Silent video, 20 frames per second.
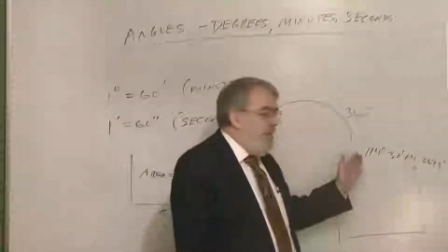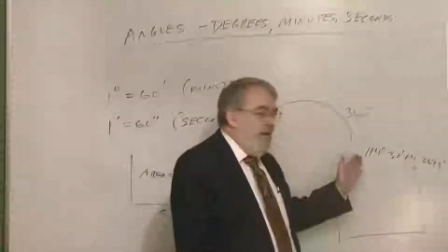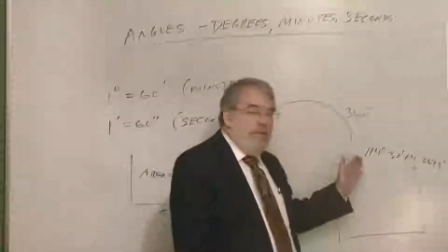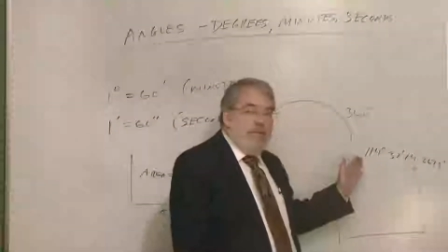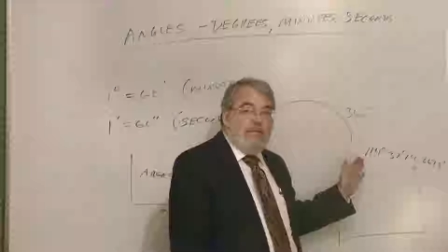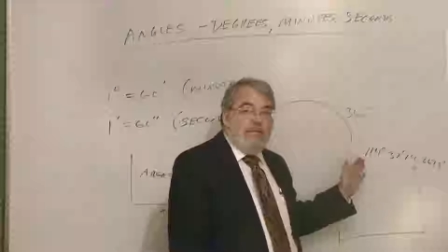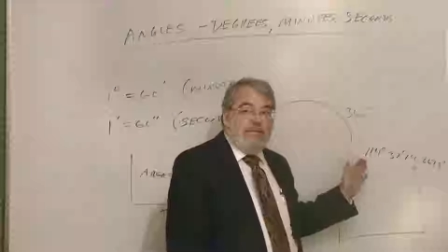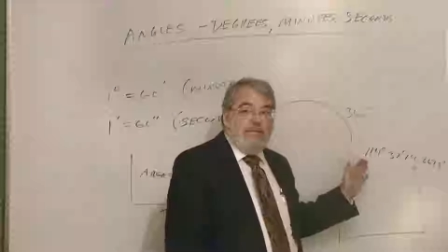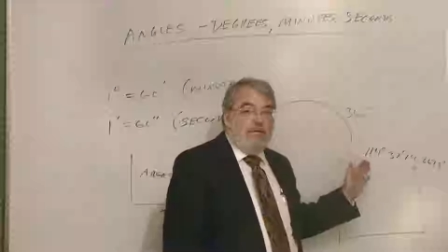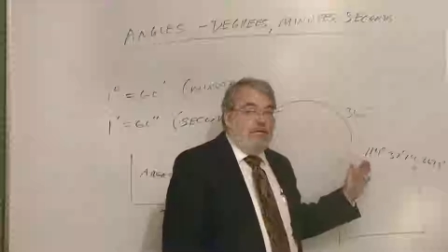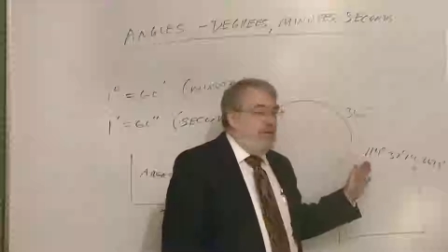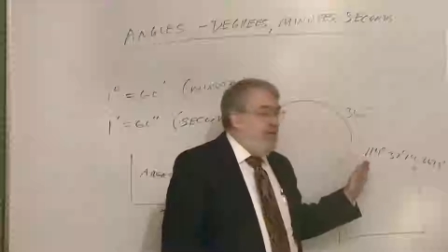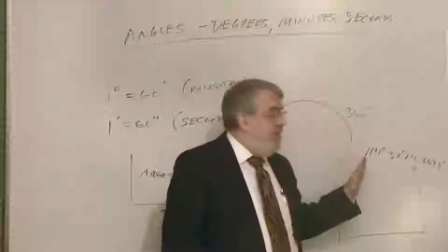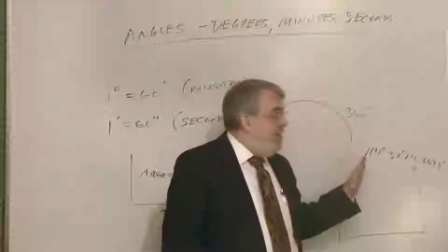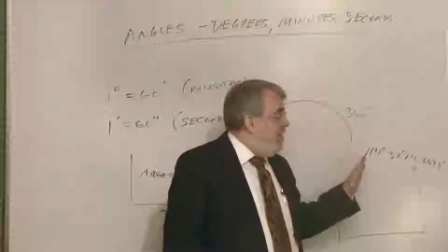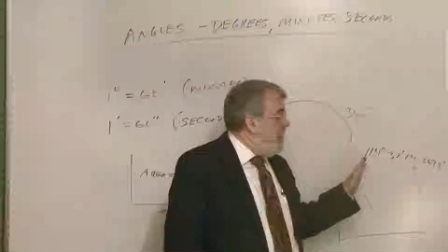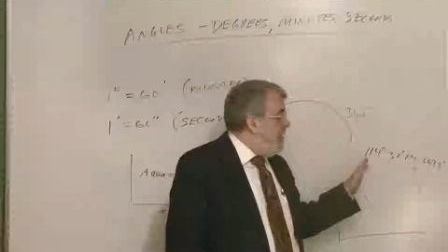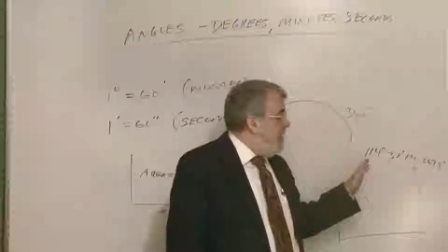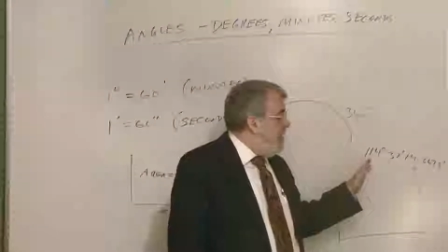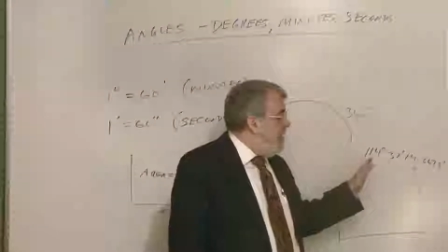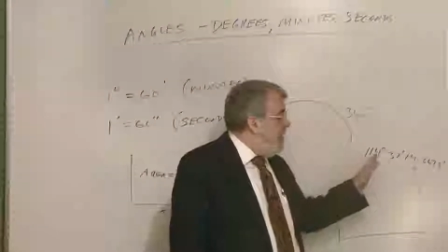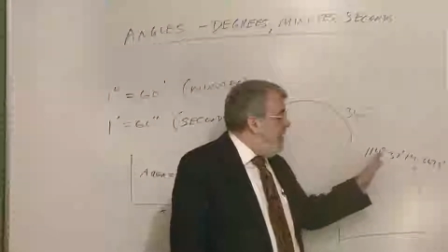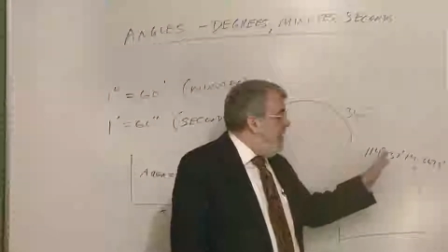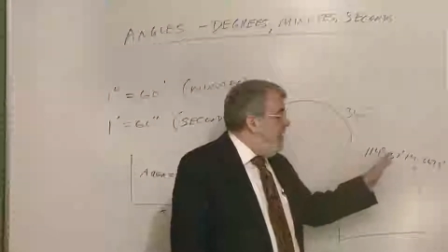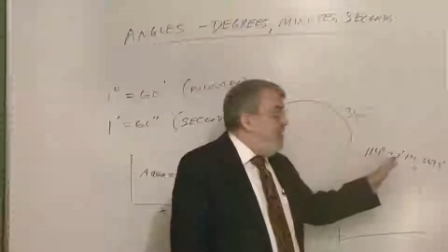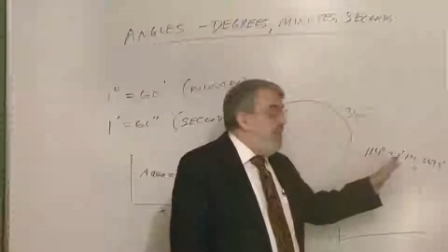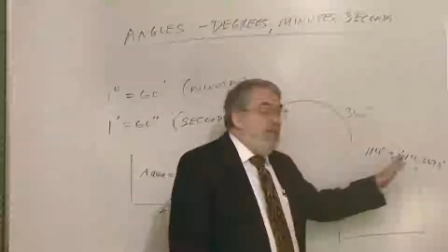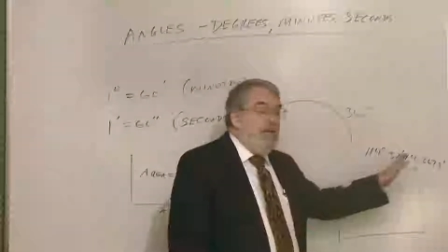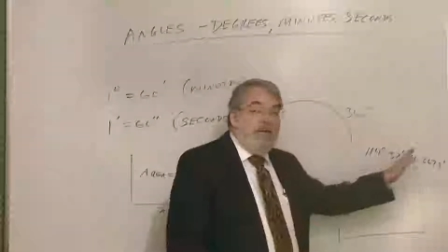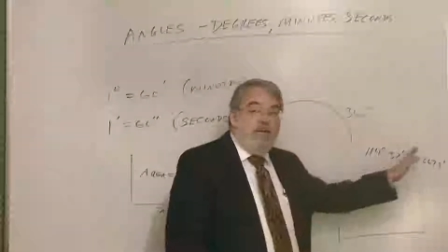people still use
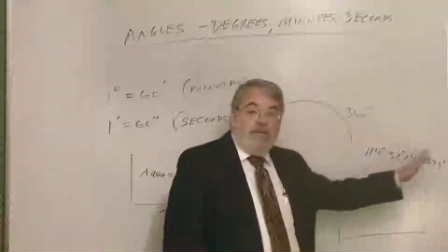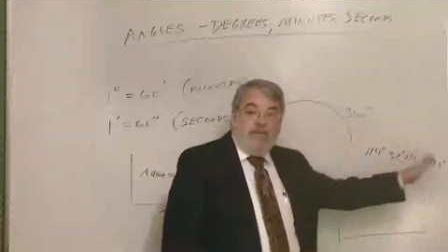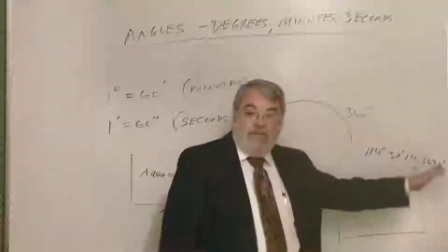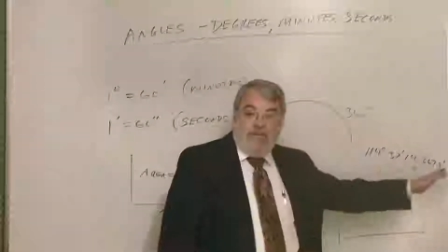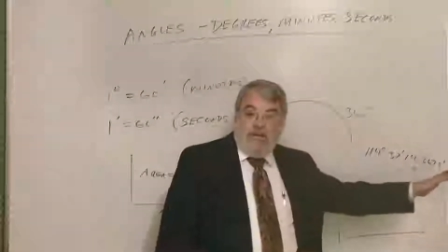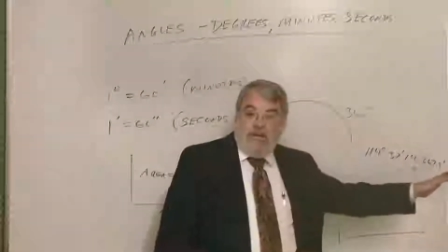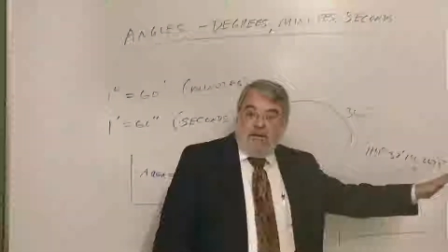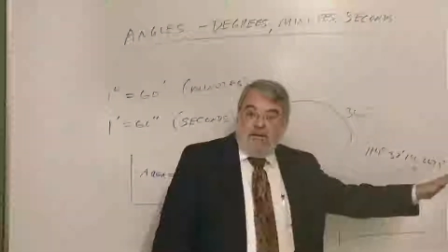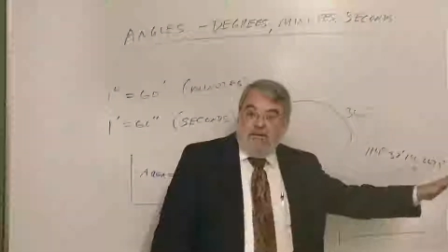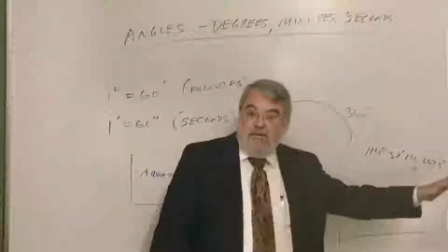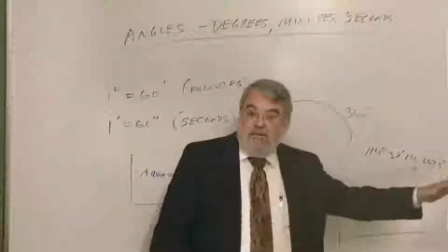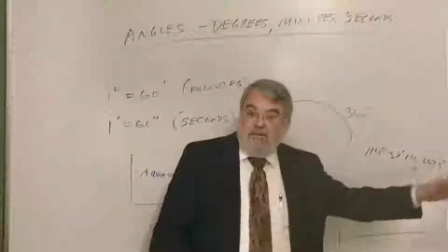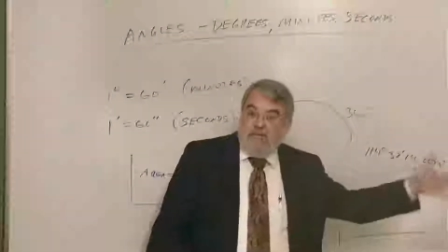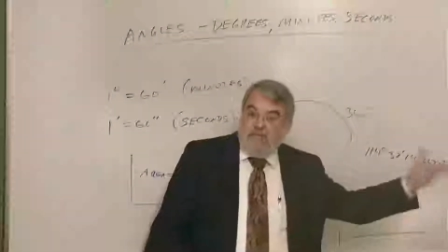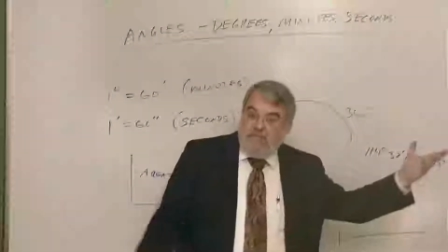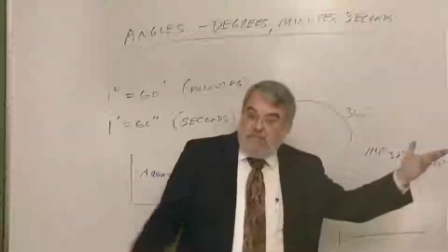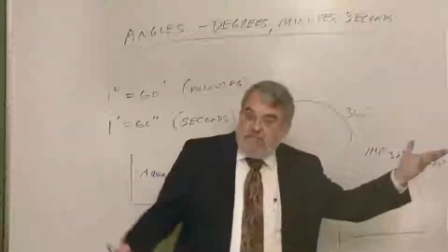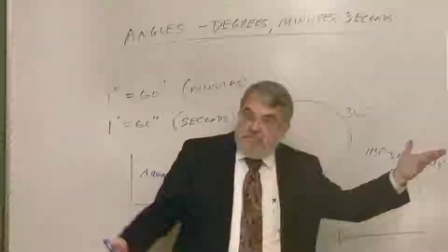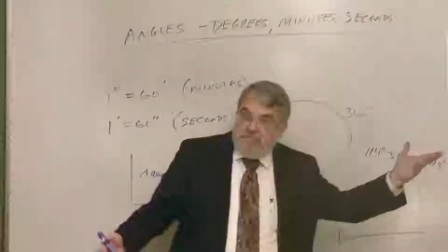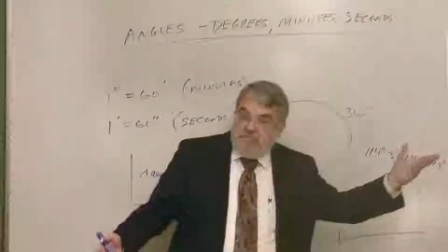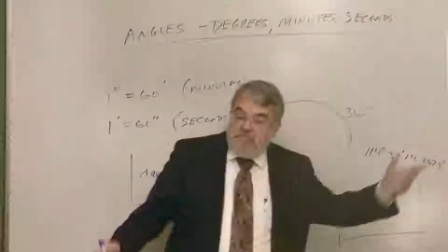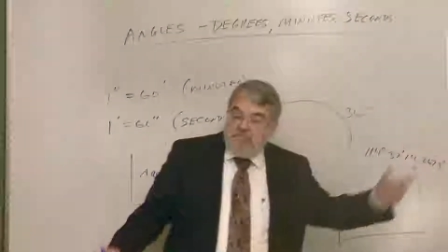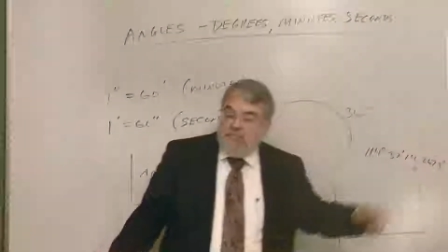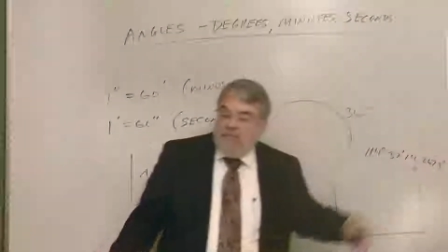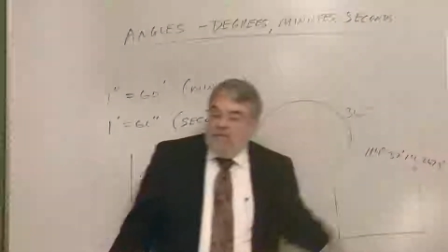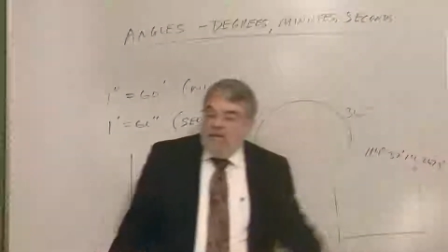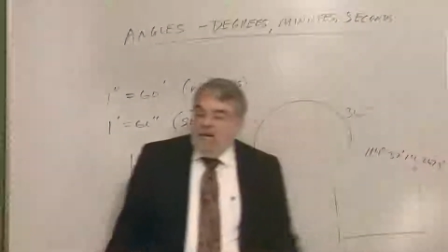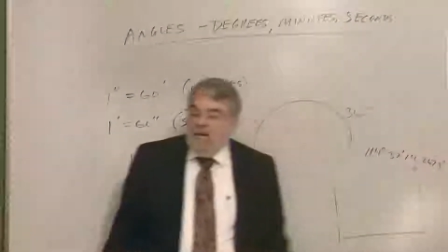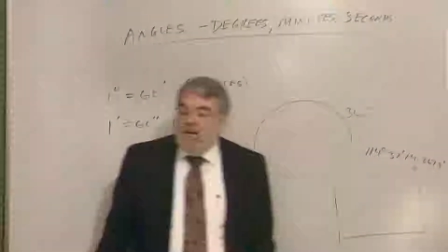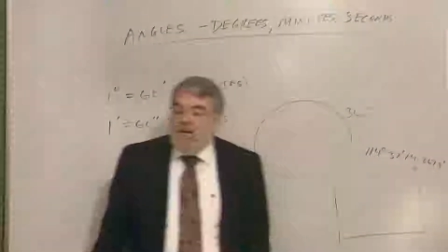degrees, minutes, and seconds.
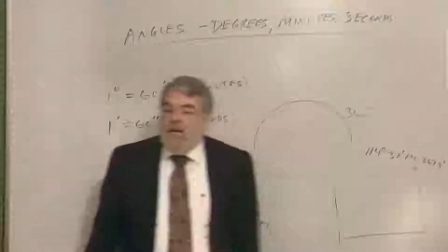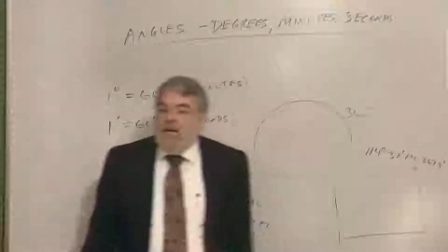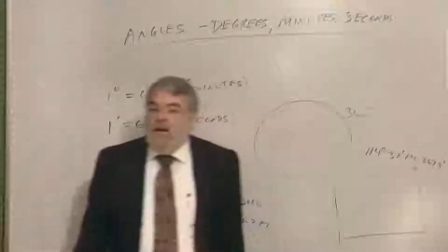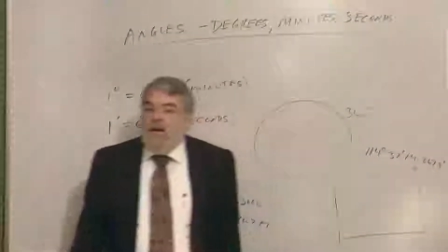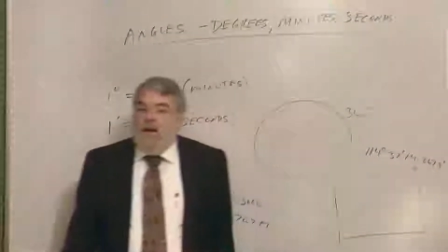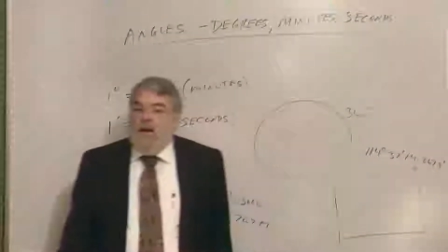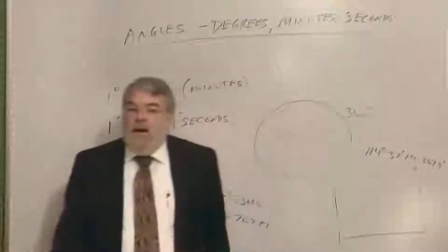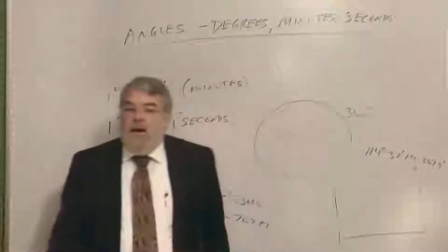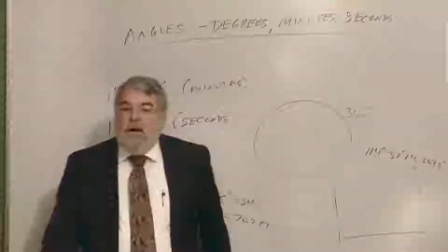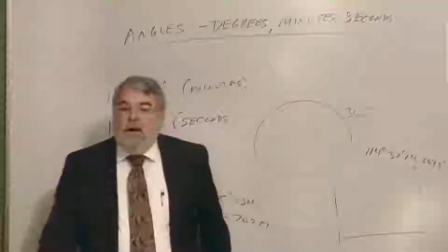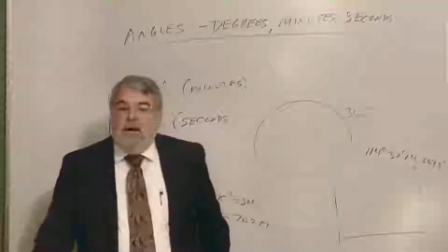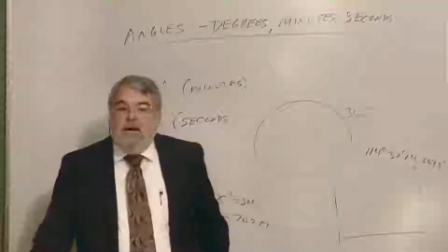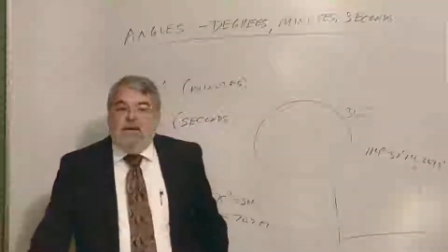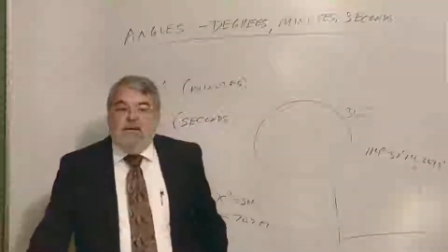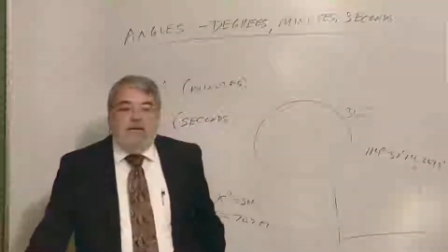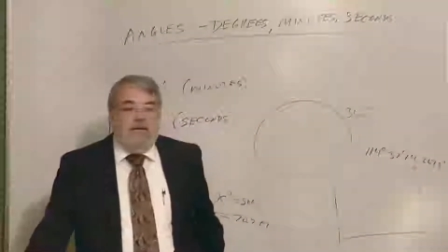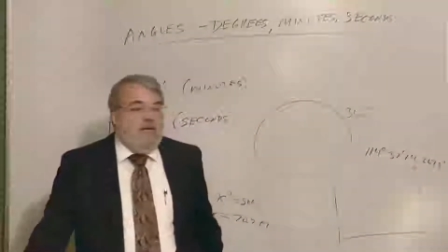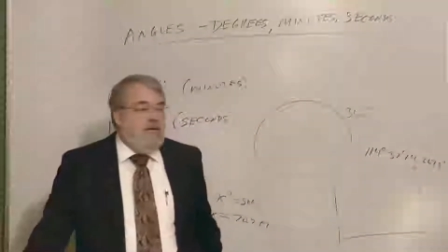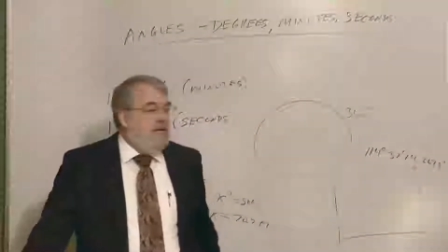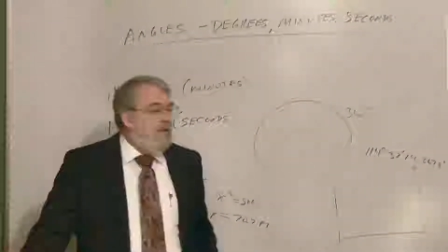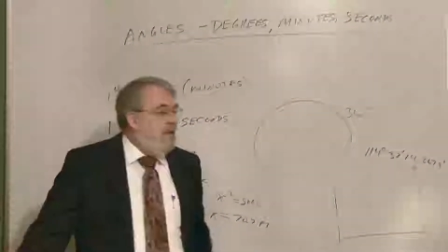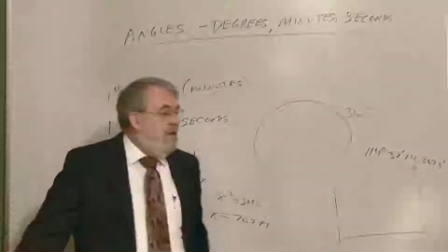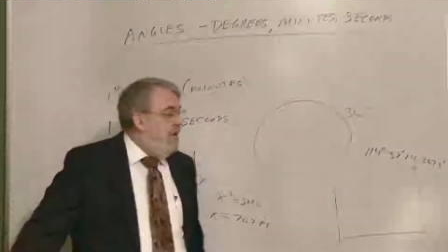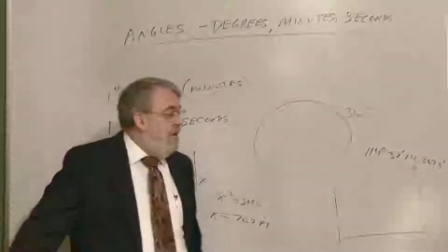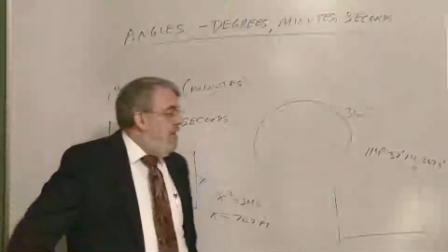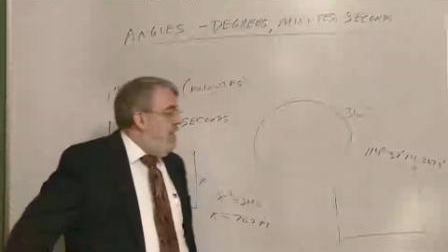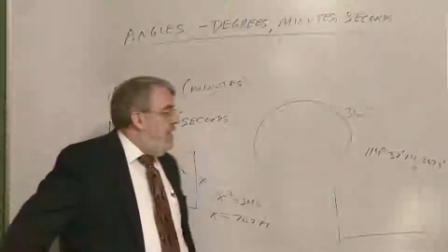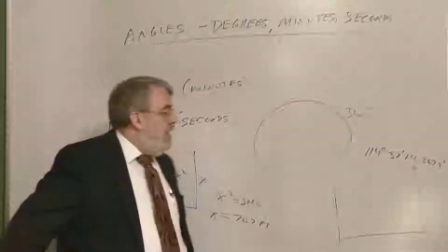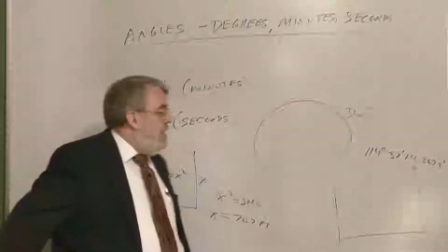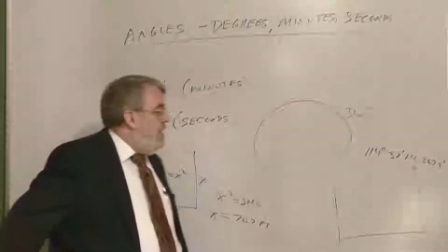And
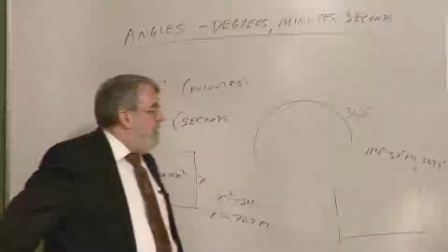they,